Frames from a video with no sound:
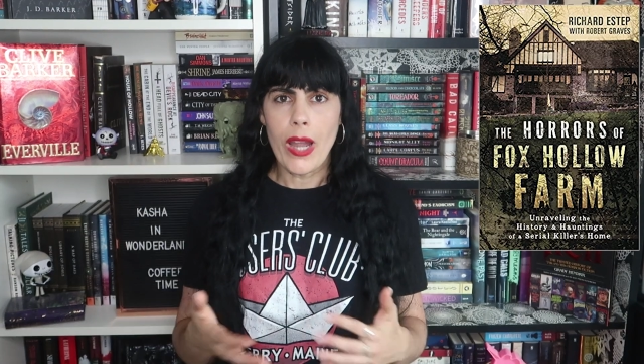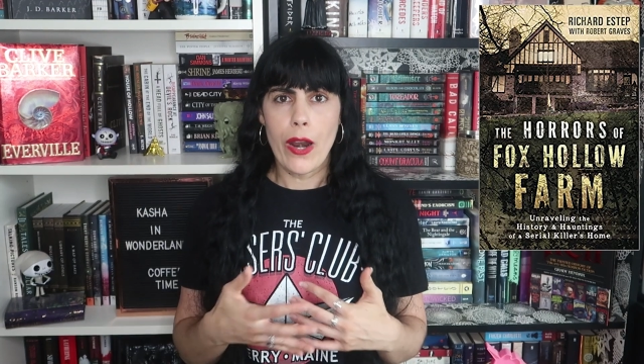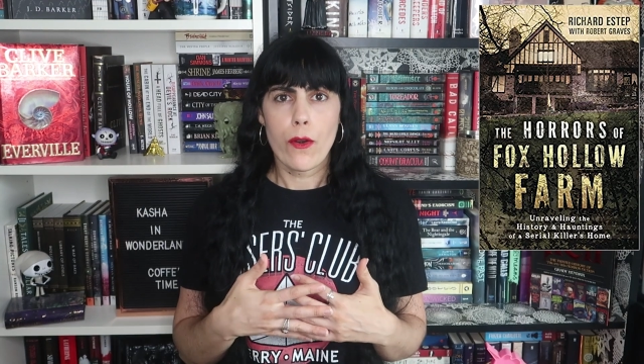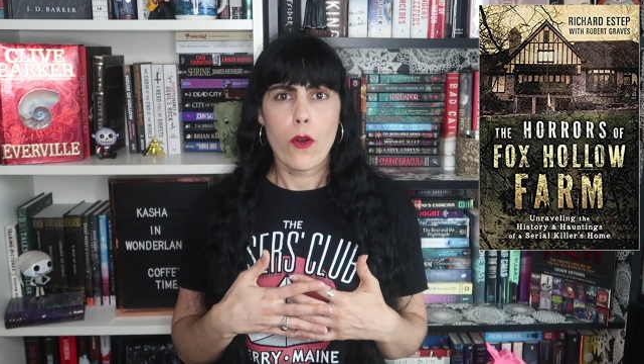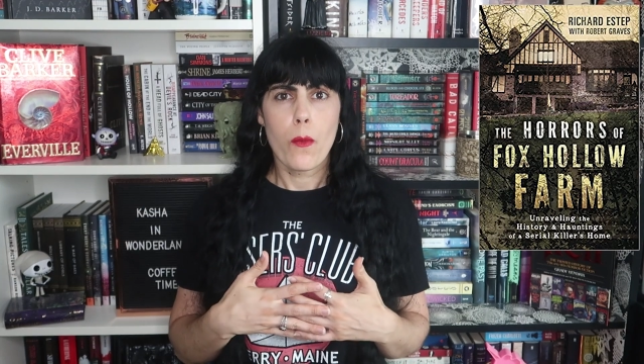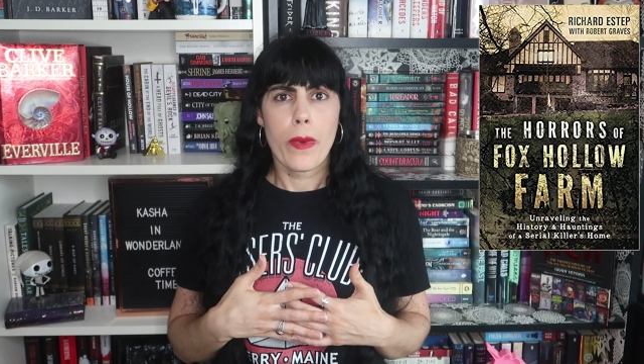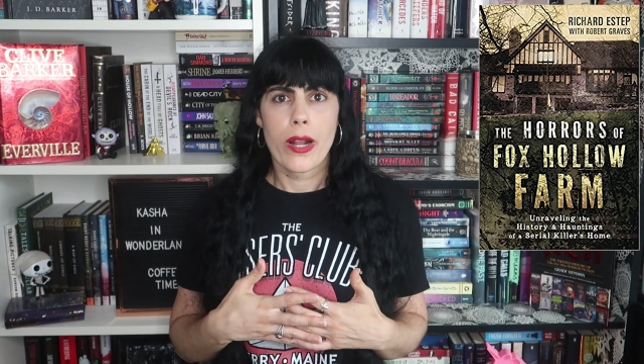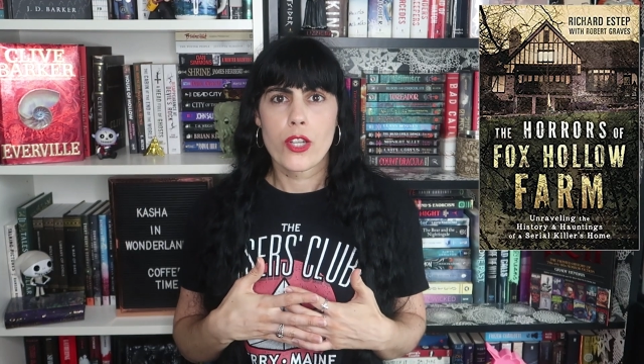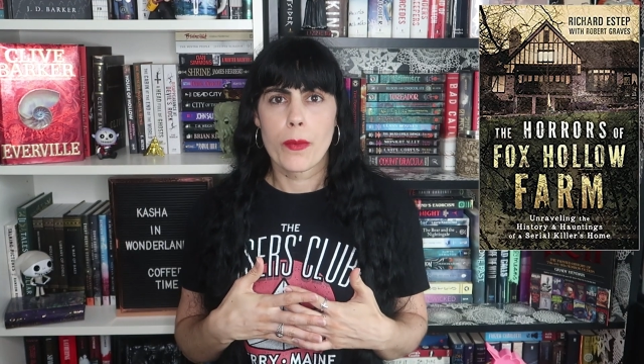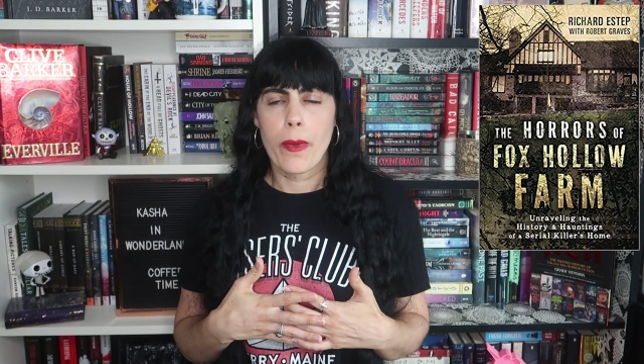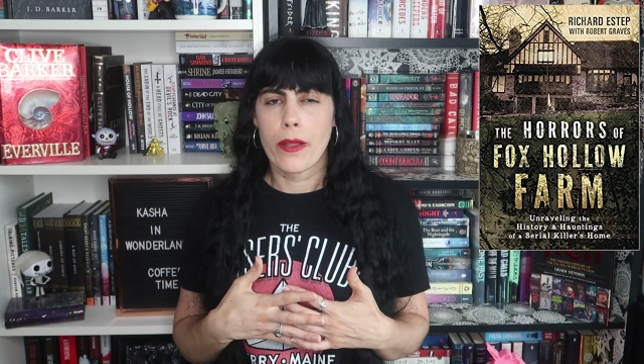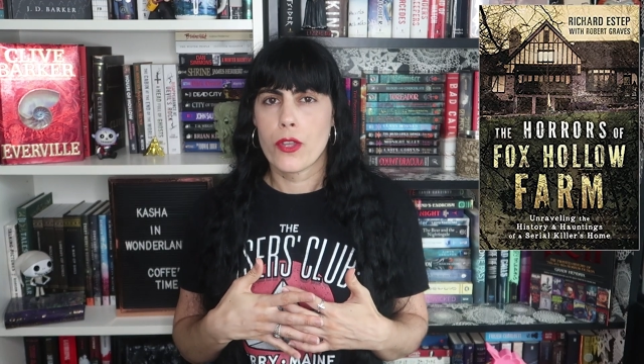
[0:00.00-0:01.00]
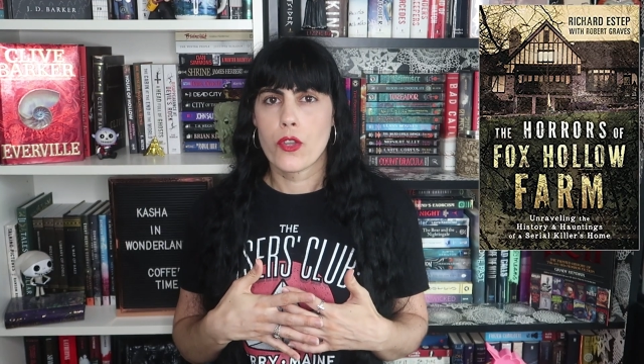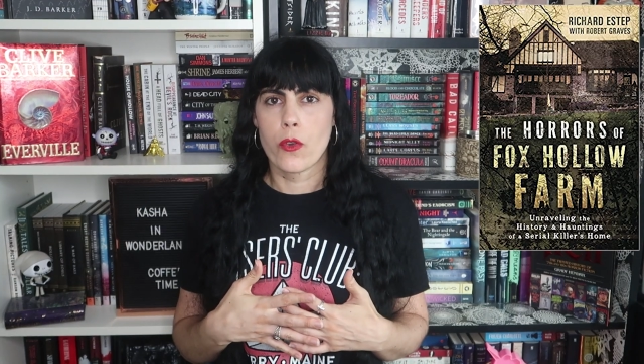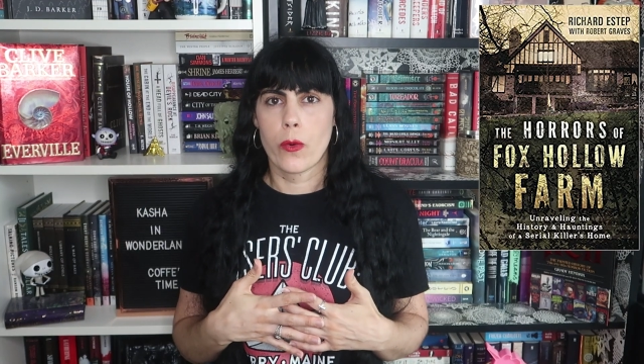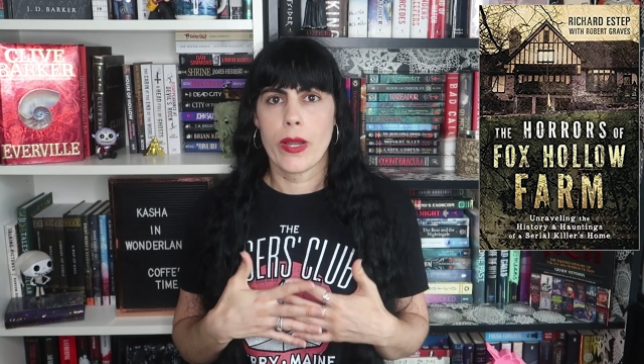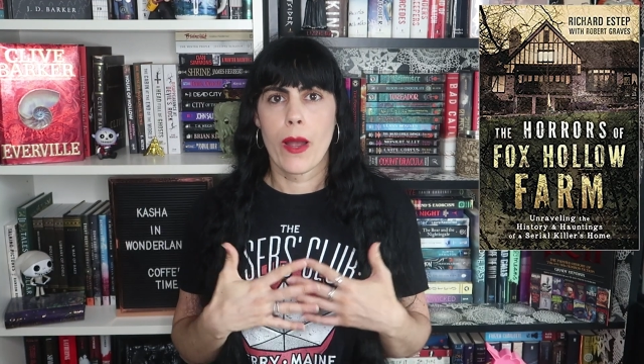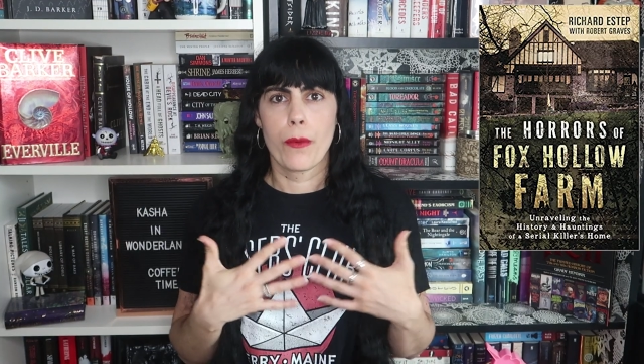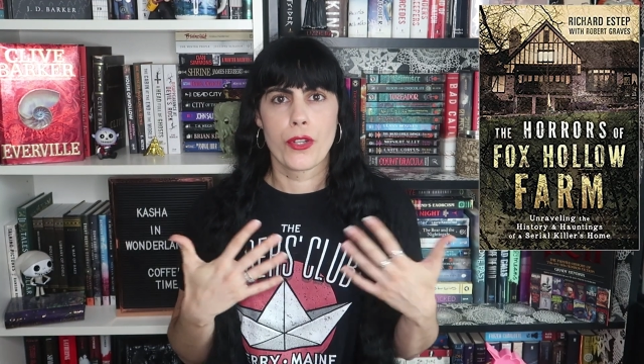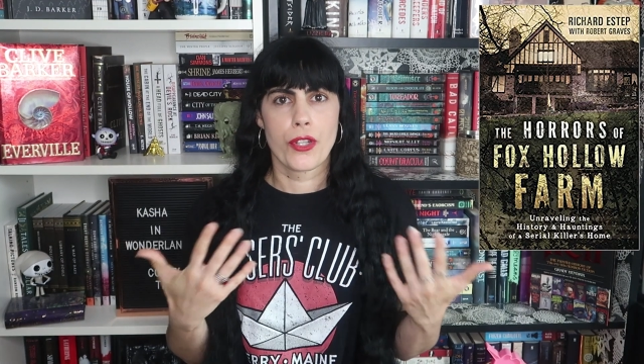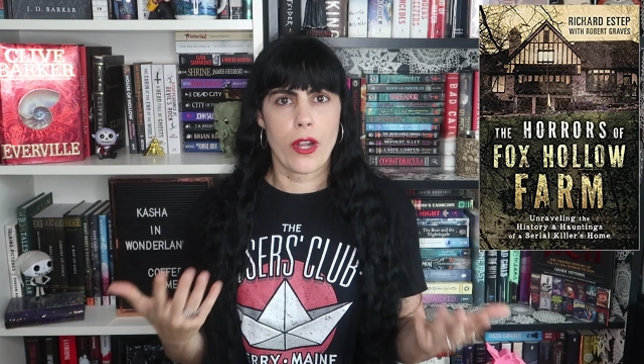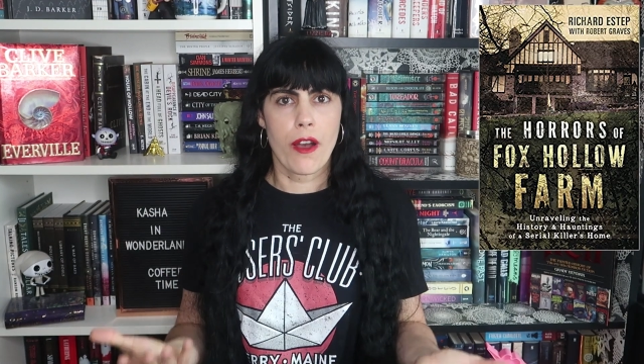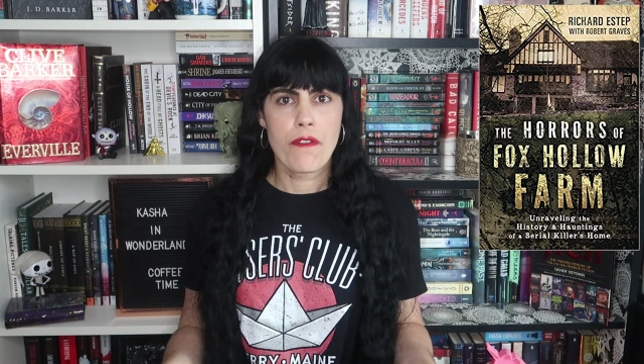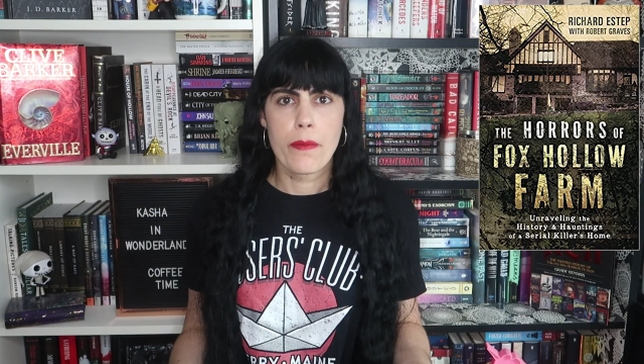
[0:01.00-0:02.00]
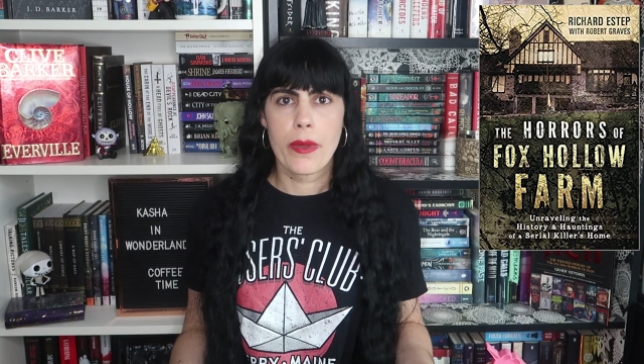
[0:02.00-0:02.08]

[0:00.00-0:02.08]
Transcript: I don't know much about the story I was not